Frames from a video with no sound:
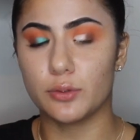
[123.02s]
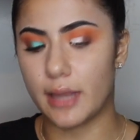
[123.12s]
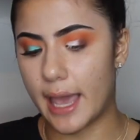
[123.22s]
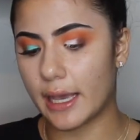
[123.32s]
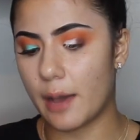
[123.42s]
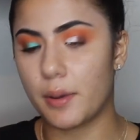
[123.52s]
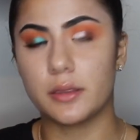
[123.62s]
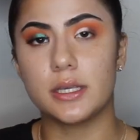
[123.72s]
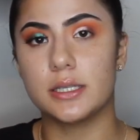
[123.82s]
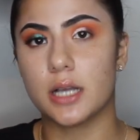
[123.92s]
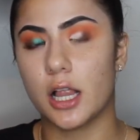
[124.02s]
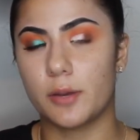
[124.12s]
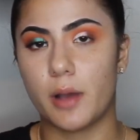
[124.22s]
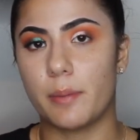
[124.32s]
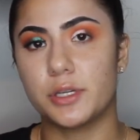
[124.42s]
do like about these
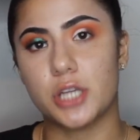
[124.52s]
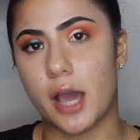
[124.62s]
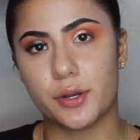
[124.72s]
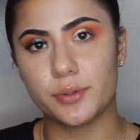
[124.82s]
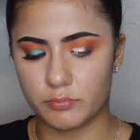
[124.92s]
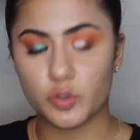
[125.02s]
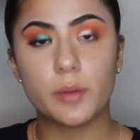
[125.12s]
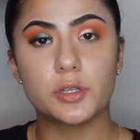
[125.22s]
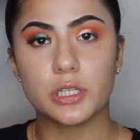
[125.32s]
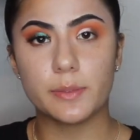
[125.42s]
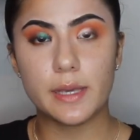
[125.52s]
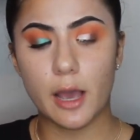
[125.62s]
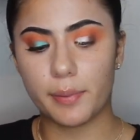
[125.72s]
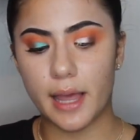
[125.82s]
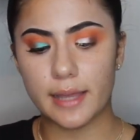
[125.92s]
Colourpop shadows. So I'm just going to be
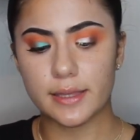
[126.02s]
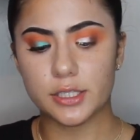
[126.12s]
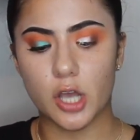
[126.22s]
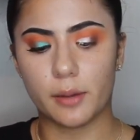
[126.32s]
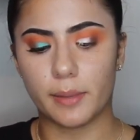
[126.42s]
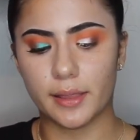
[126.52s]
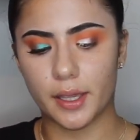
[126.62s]
applying this on my